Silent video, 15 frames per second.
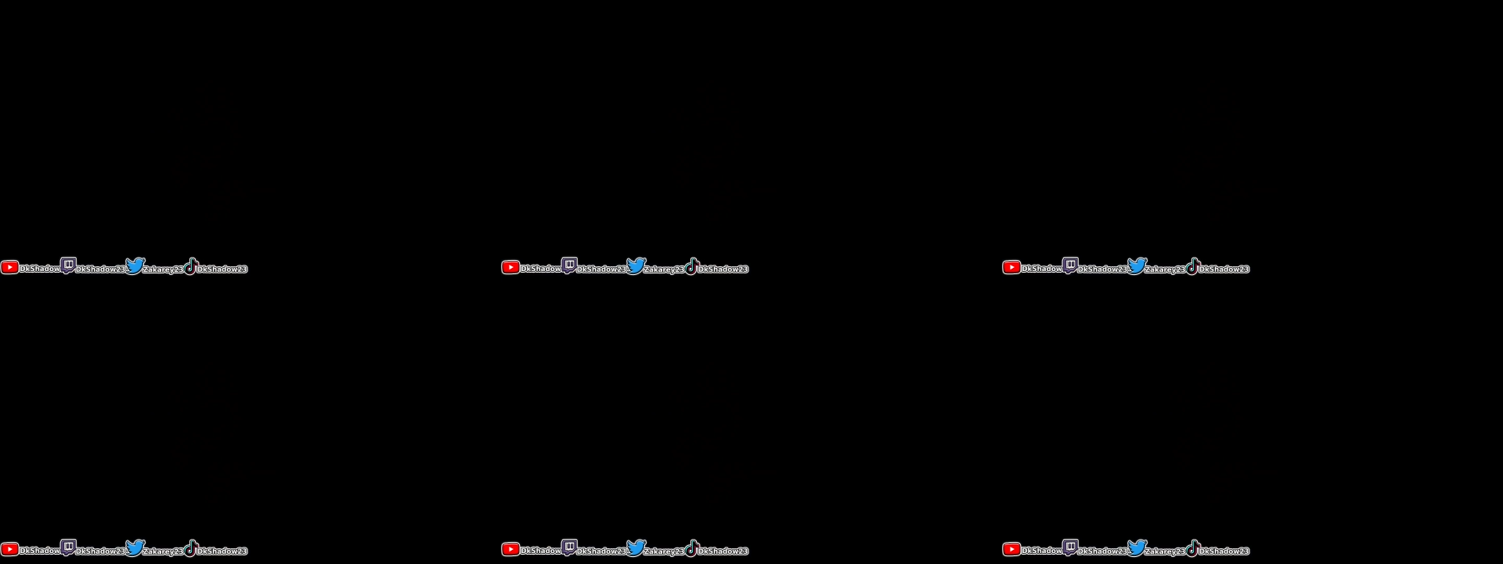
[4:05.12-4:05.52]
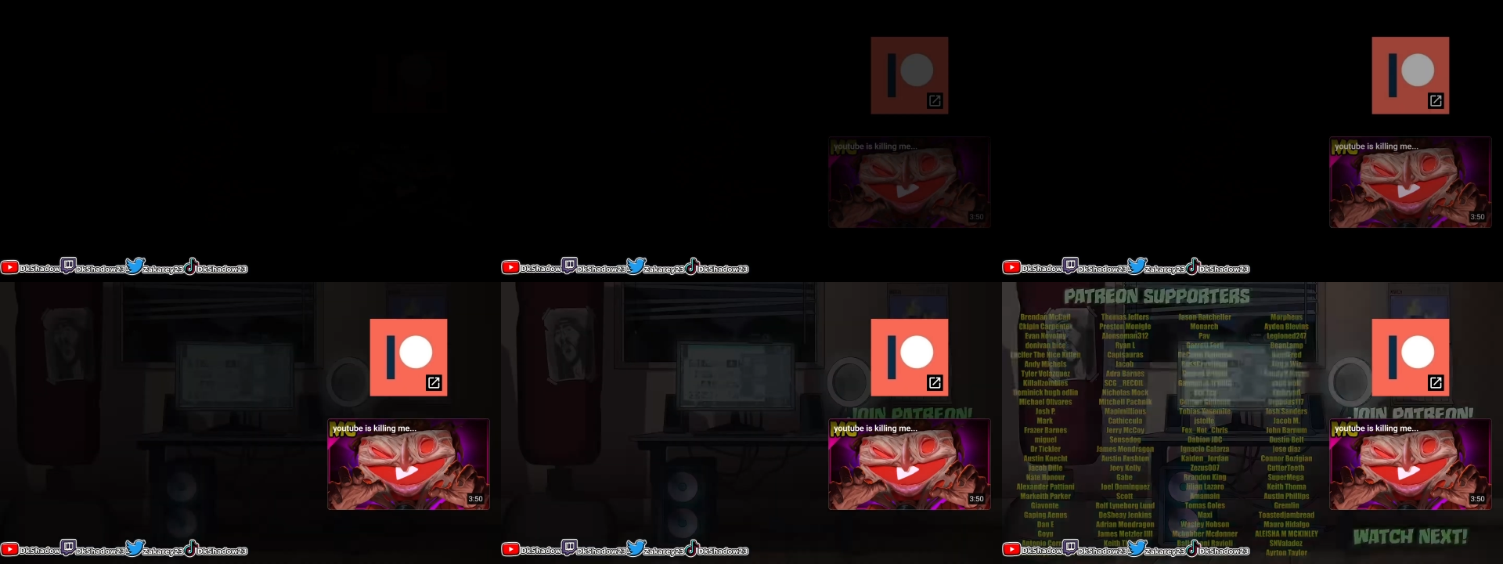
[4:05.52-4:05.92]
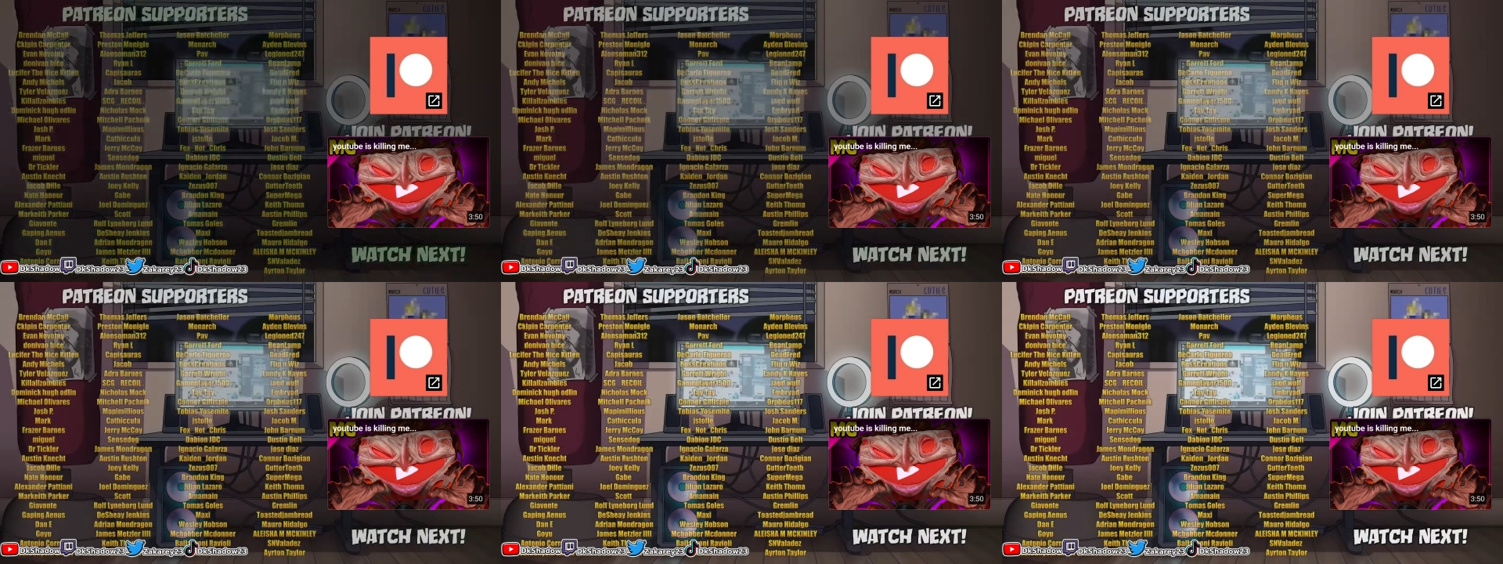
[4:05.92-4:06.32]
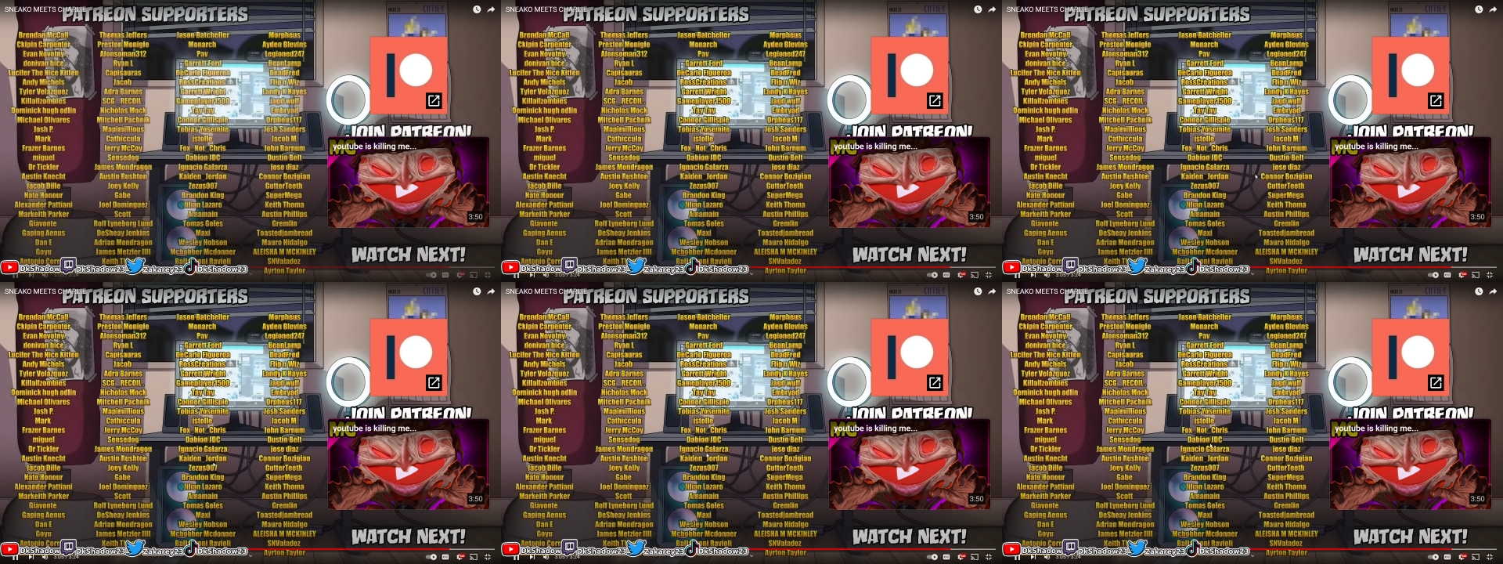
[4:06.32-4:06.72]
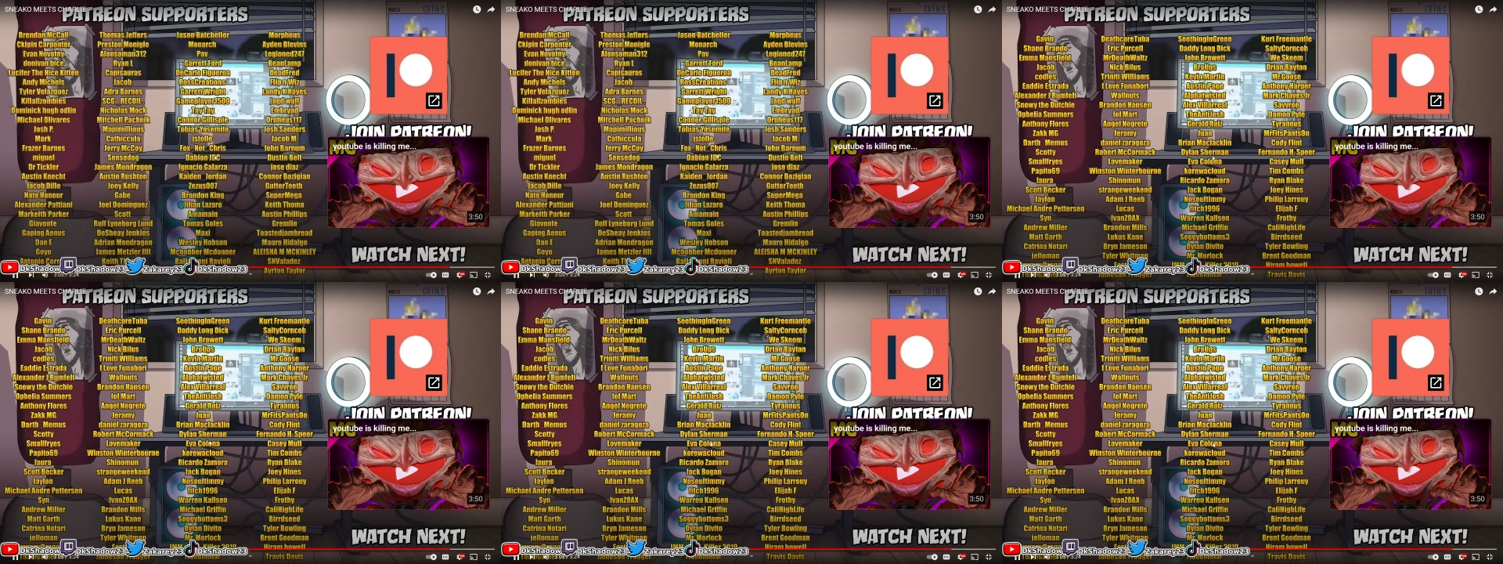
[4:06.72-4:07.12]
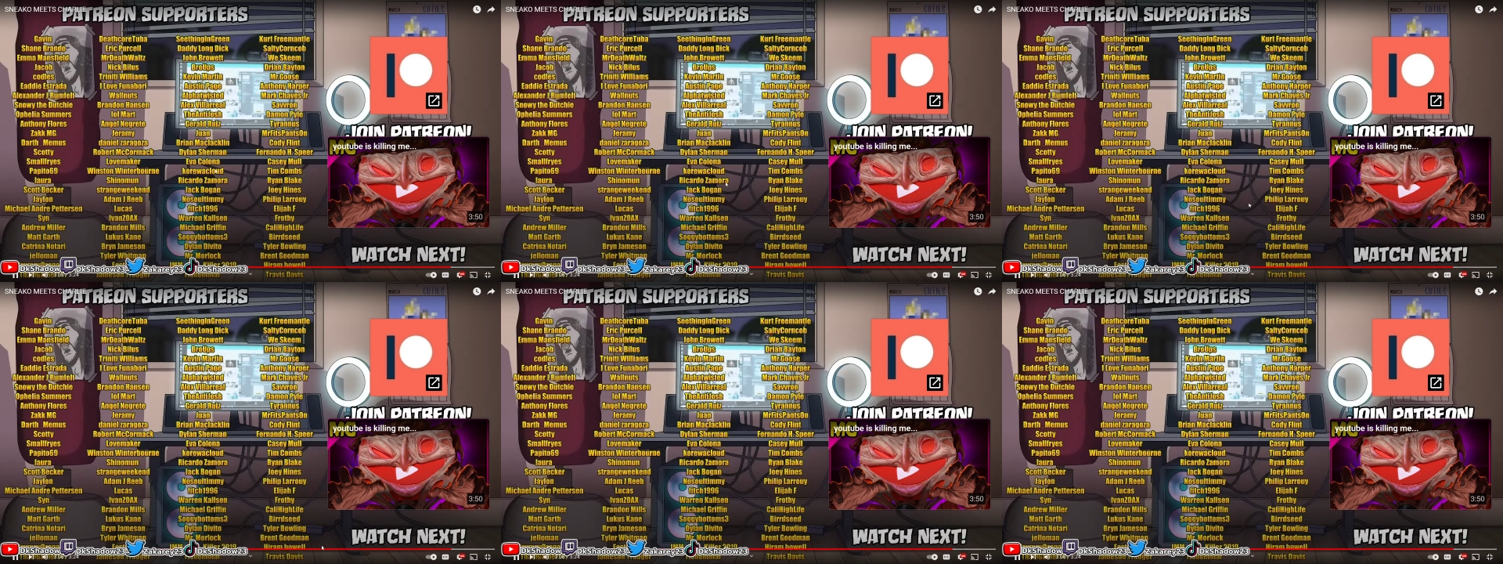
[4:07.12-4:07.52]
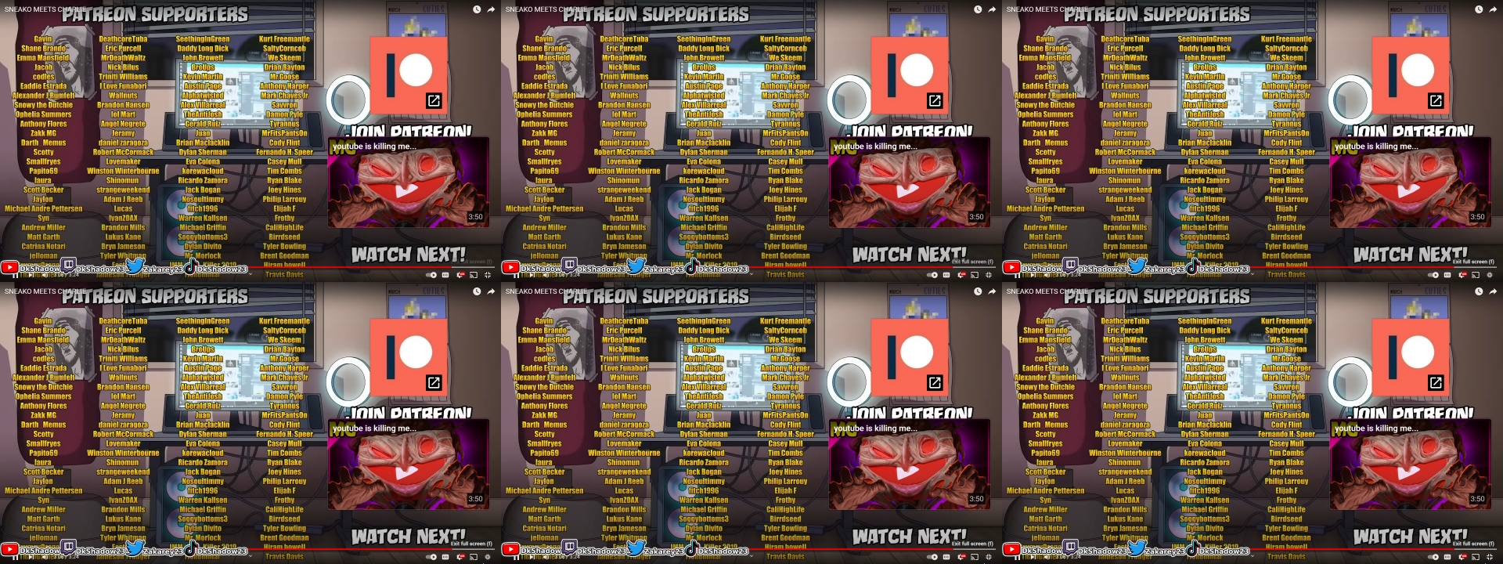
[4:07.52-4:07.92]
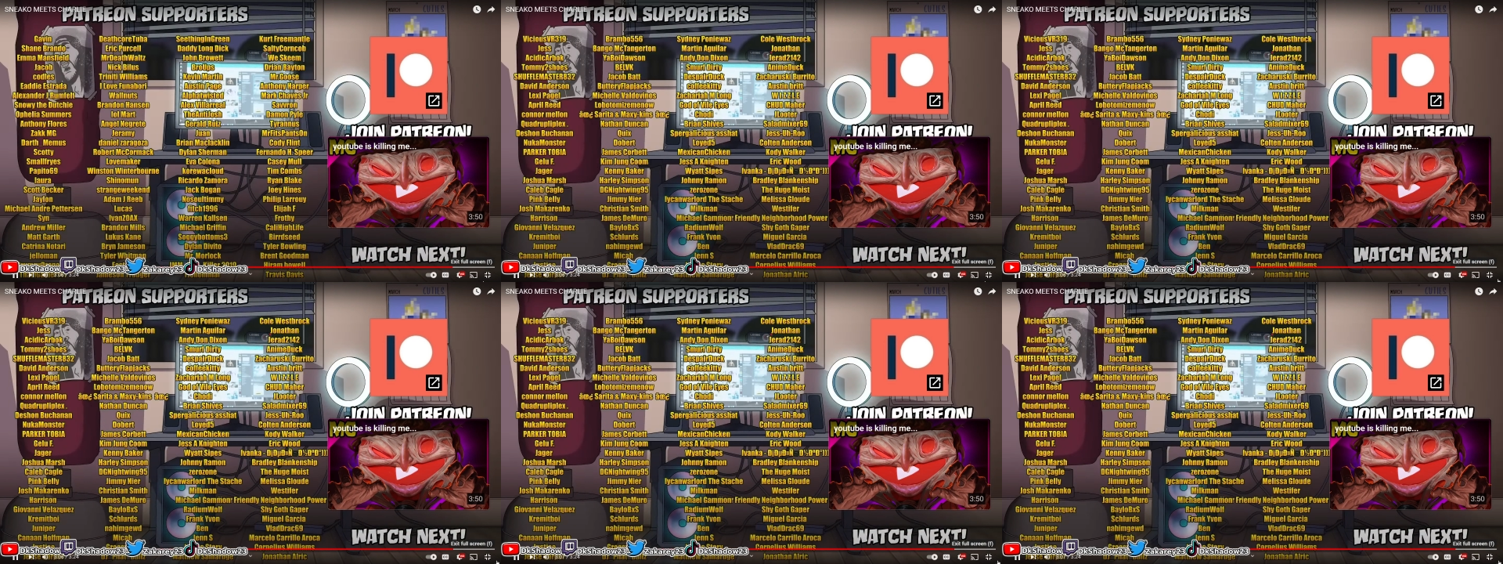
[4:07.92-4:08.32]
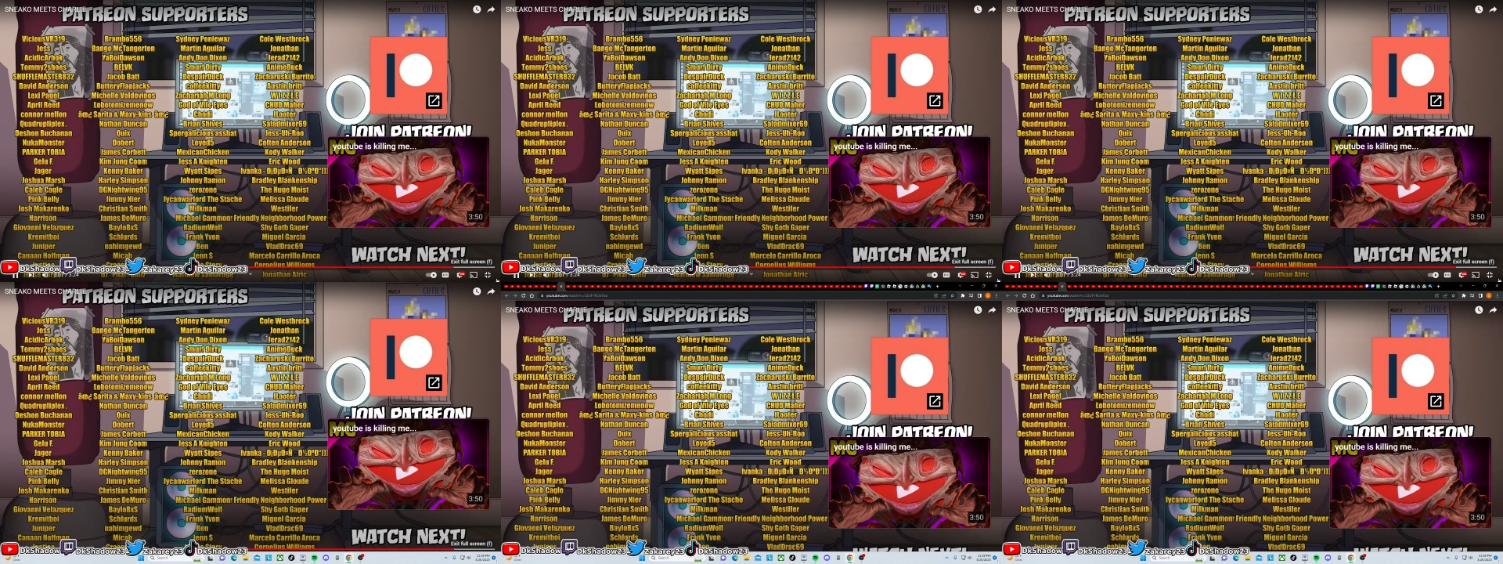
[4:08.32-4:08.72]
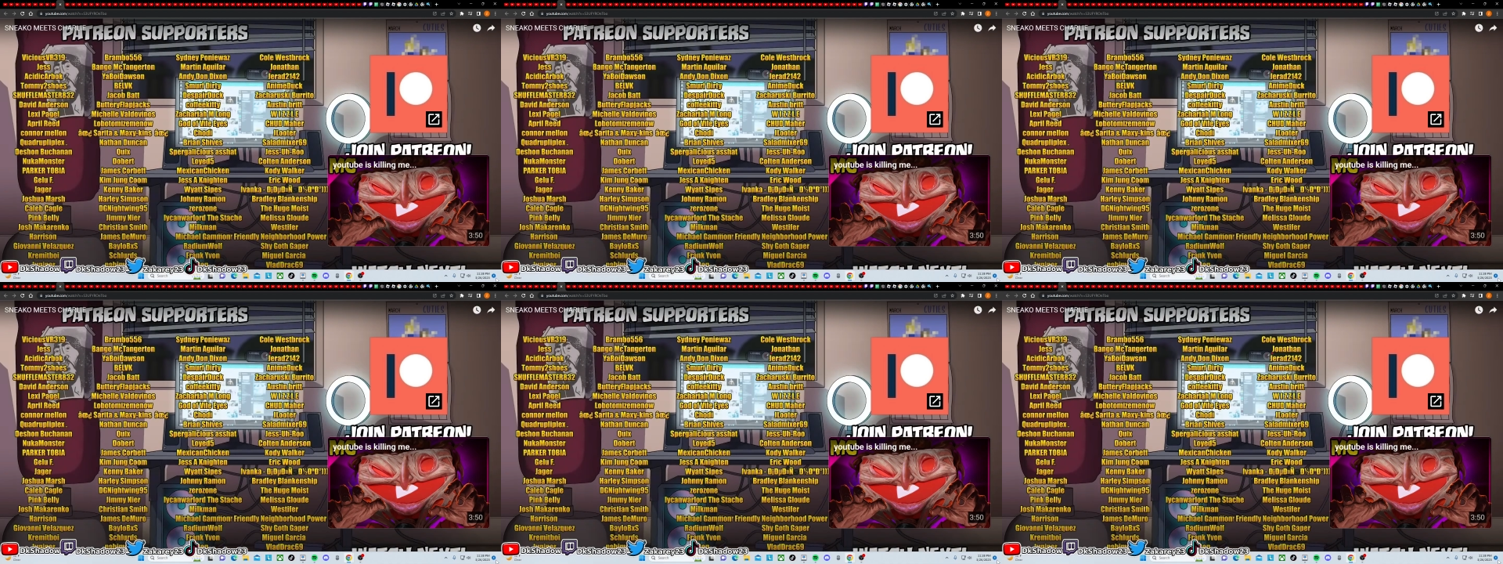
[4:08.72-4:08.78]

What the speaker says: [unreadable: no face in view]